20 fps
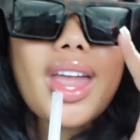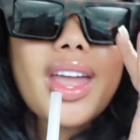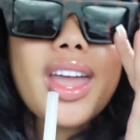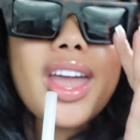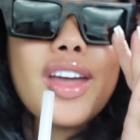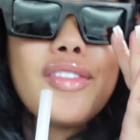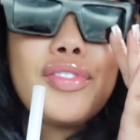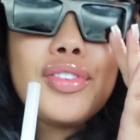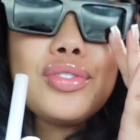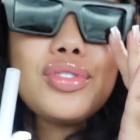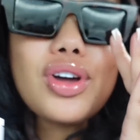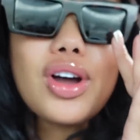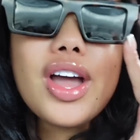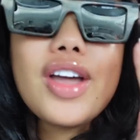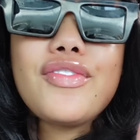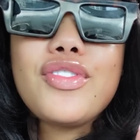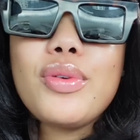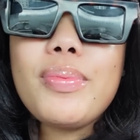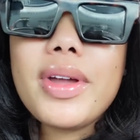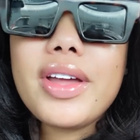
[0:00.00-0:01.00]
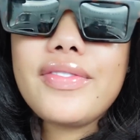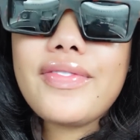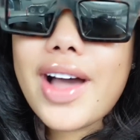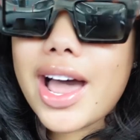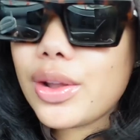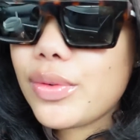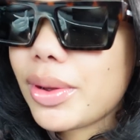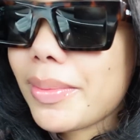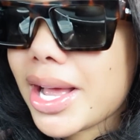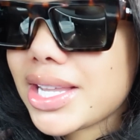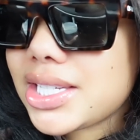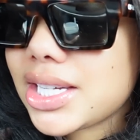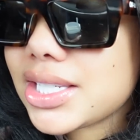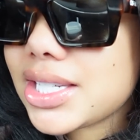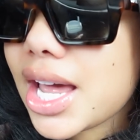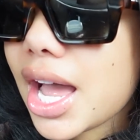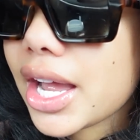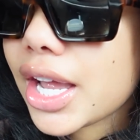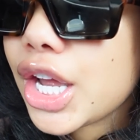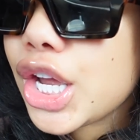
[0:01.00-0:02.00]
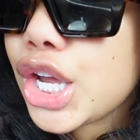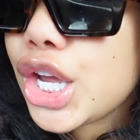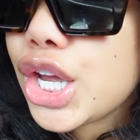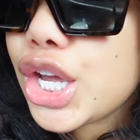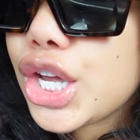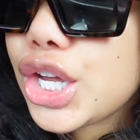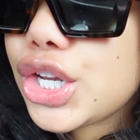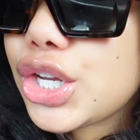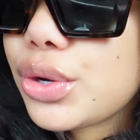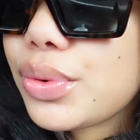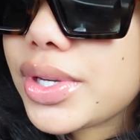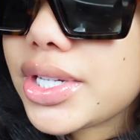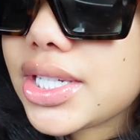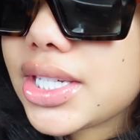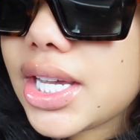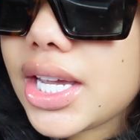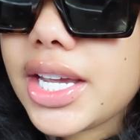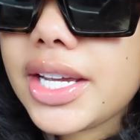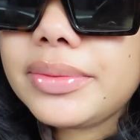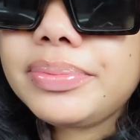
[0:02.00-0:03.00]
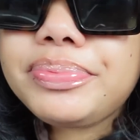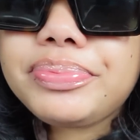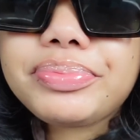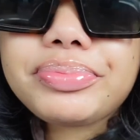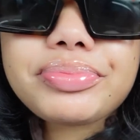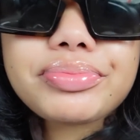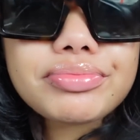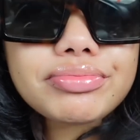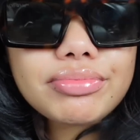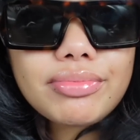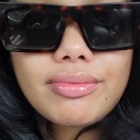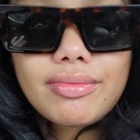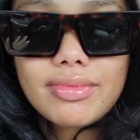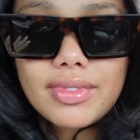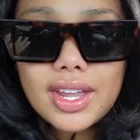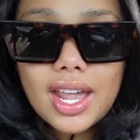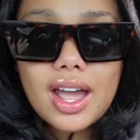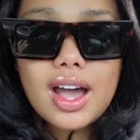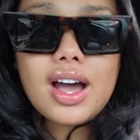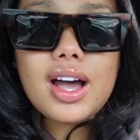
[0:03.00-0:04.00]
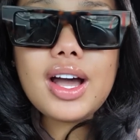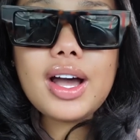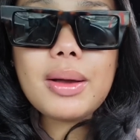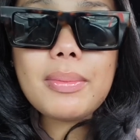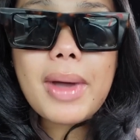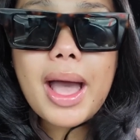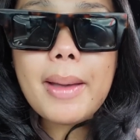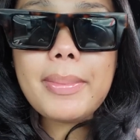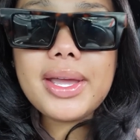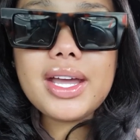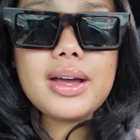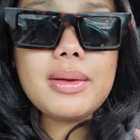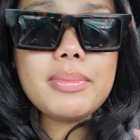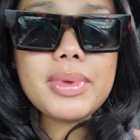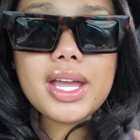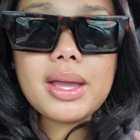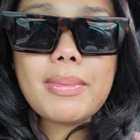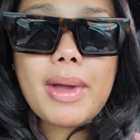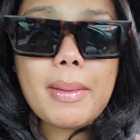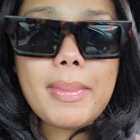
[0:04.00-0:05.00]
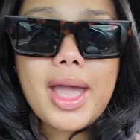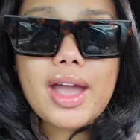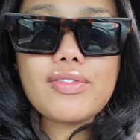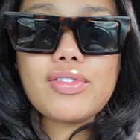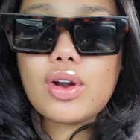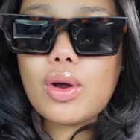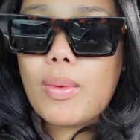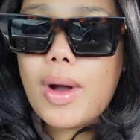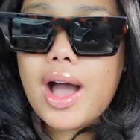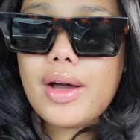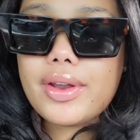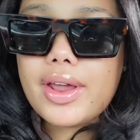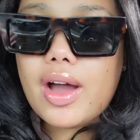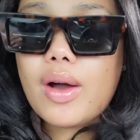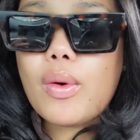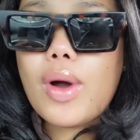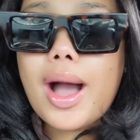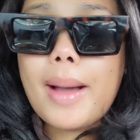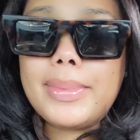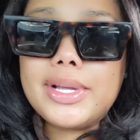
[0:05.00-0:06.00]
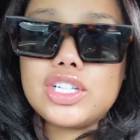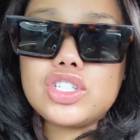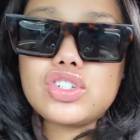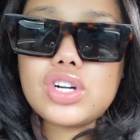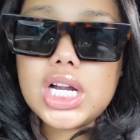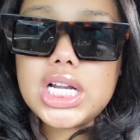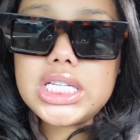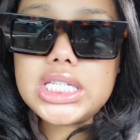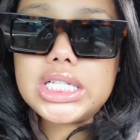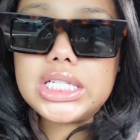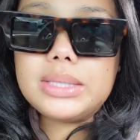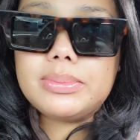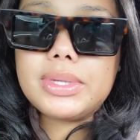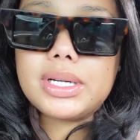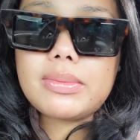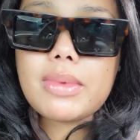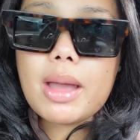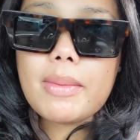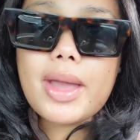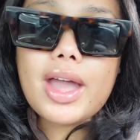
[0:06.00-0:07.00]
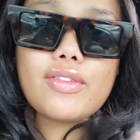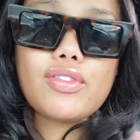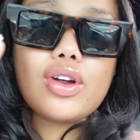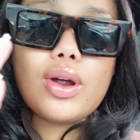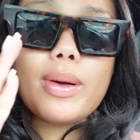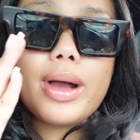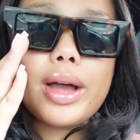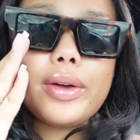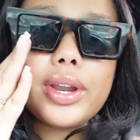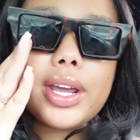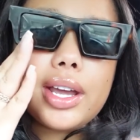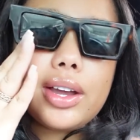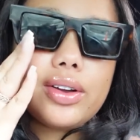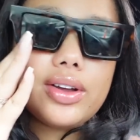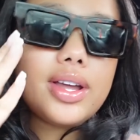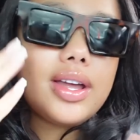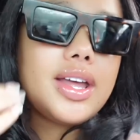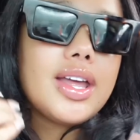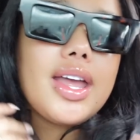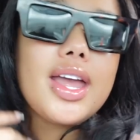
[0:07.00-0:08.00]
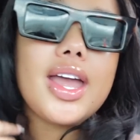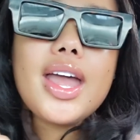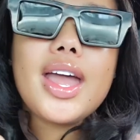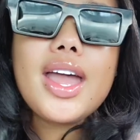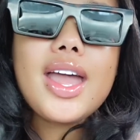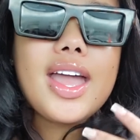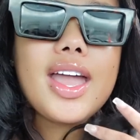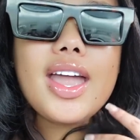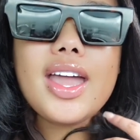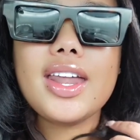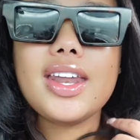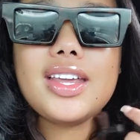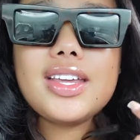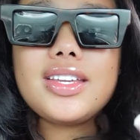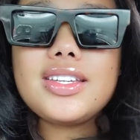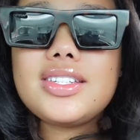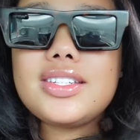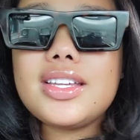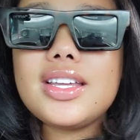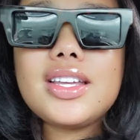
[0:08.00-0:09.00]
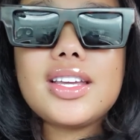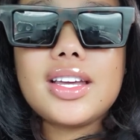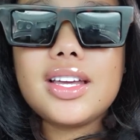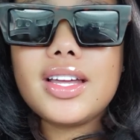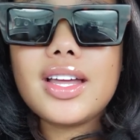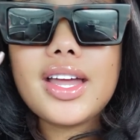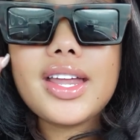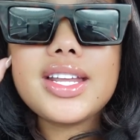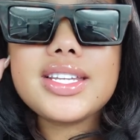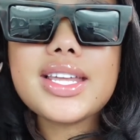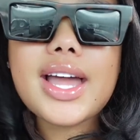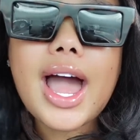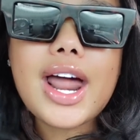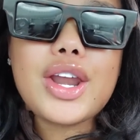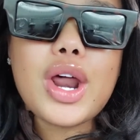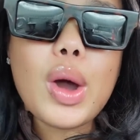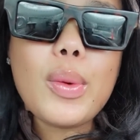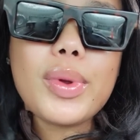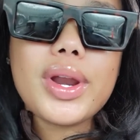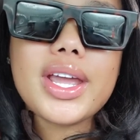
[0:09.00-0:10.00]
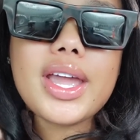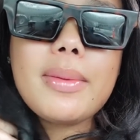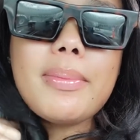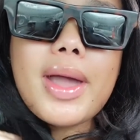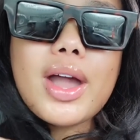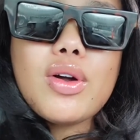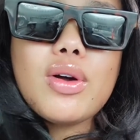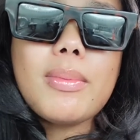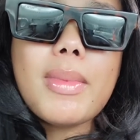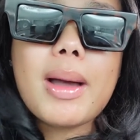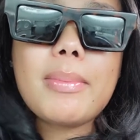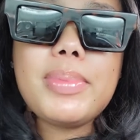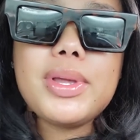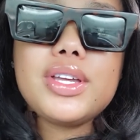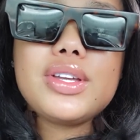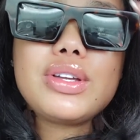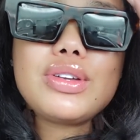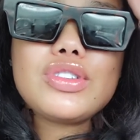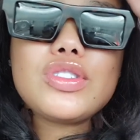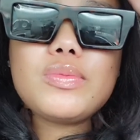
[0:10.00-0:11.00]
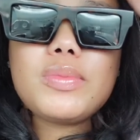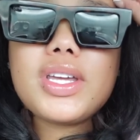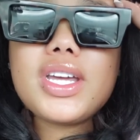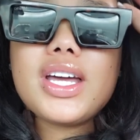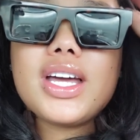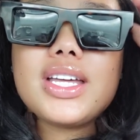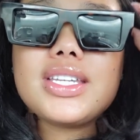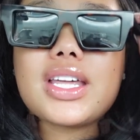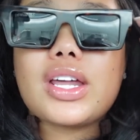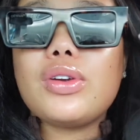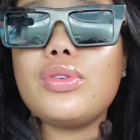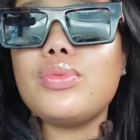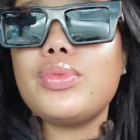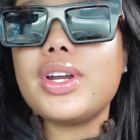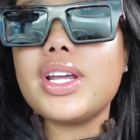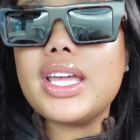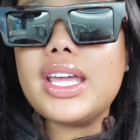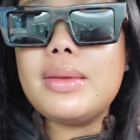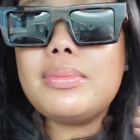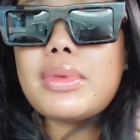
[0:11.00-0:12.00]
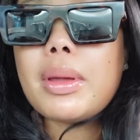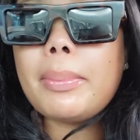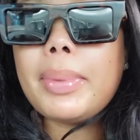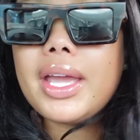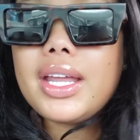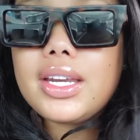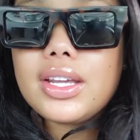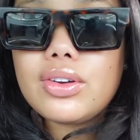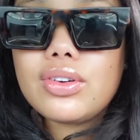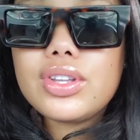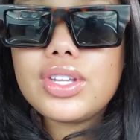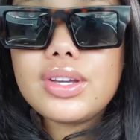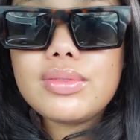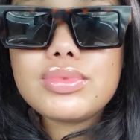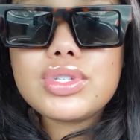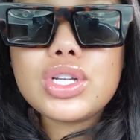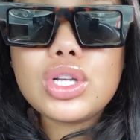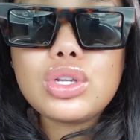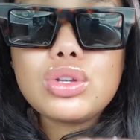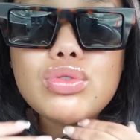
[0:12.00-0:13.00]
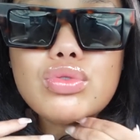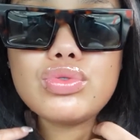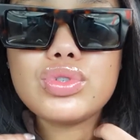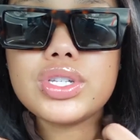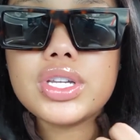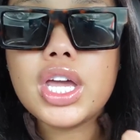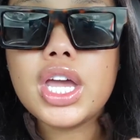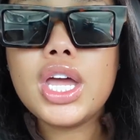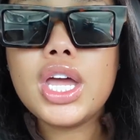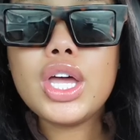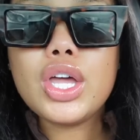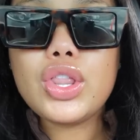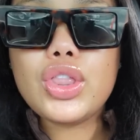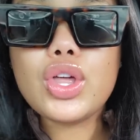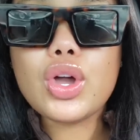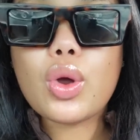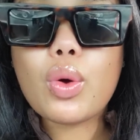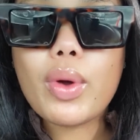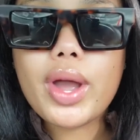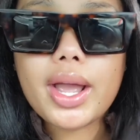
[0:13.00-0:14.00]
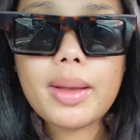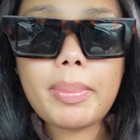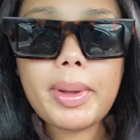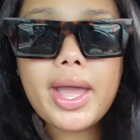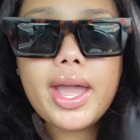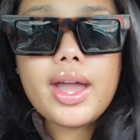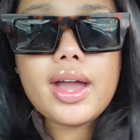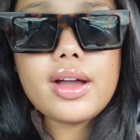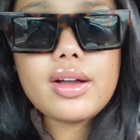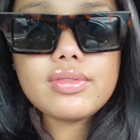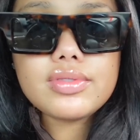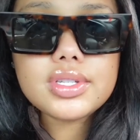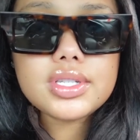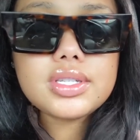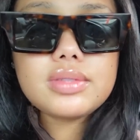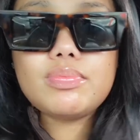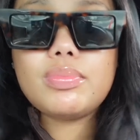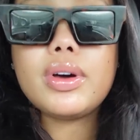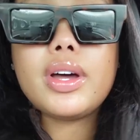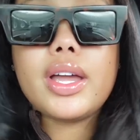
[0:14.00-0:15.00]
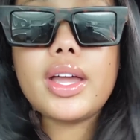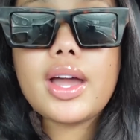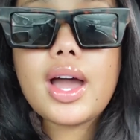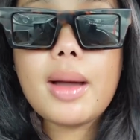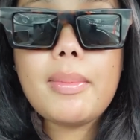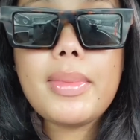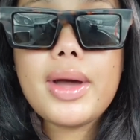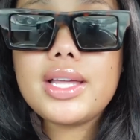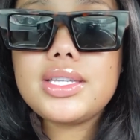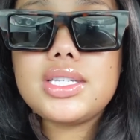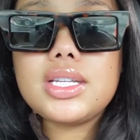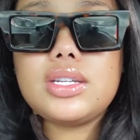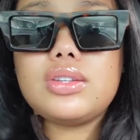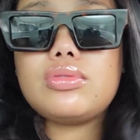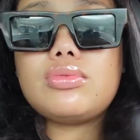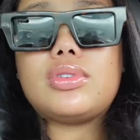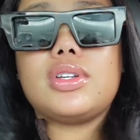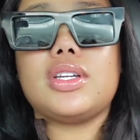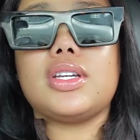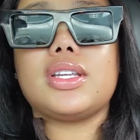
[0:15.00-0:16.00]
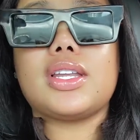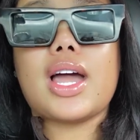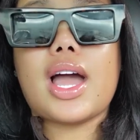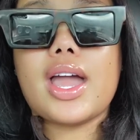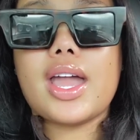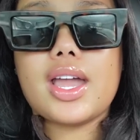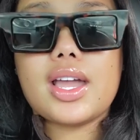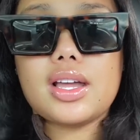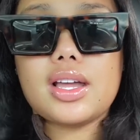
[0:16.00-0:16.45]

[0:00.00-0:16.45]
If you've been following my TikTok, you would see I've been unbigging my back for a while now. Well, I've been trying to unbig my back for a while now. And it's like, I don't want to get back on my pills because I don't want to keep depending on them to lose the quick pounds, but I'm about to do it. Like,